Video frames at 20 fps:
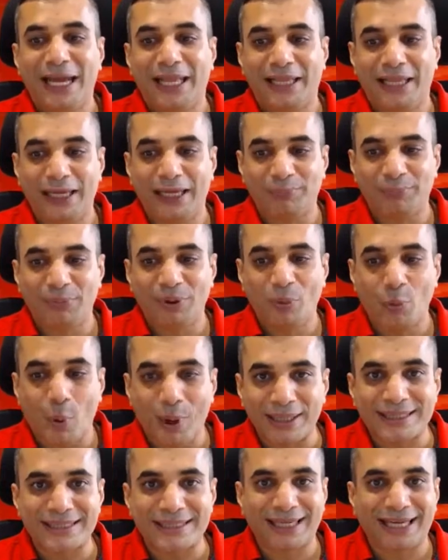let me
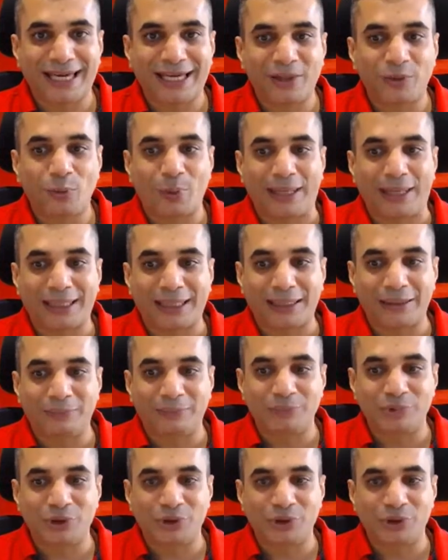once again welcome